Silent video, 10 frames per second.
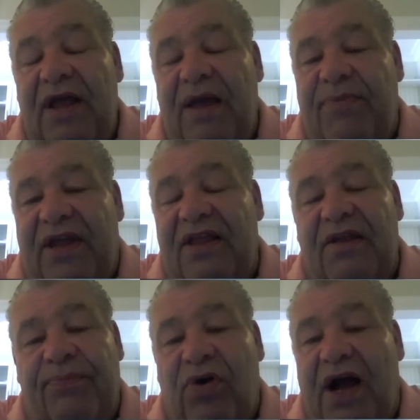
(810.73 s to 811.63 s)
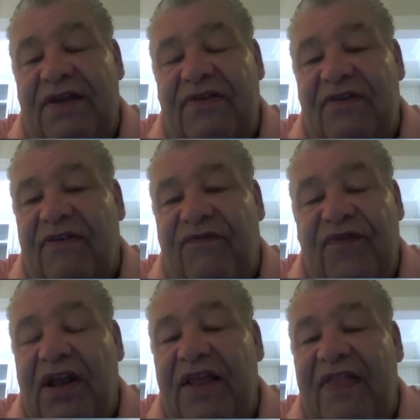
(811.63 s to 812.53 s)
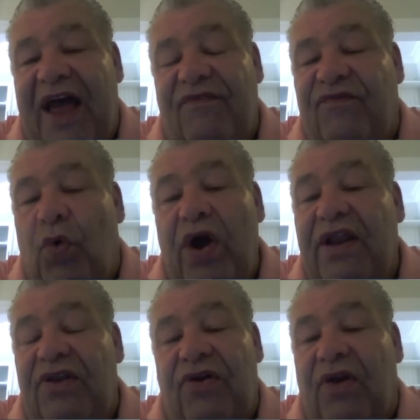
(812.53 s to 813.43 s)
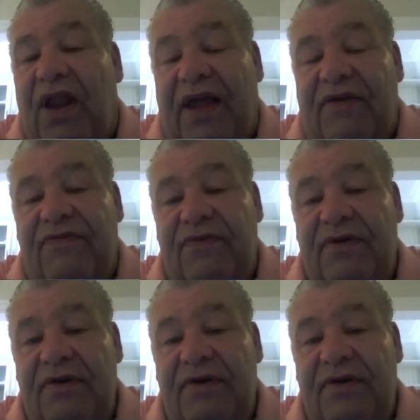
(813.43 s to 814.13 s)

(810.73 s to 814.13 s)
and begin the process of filling that void in your life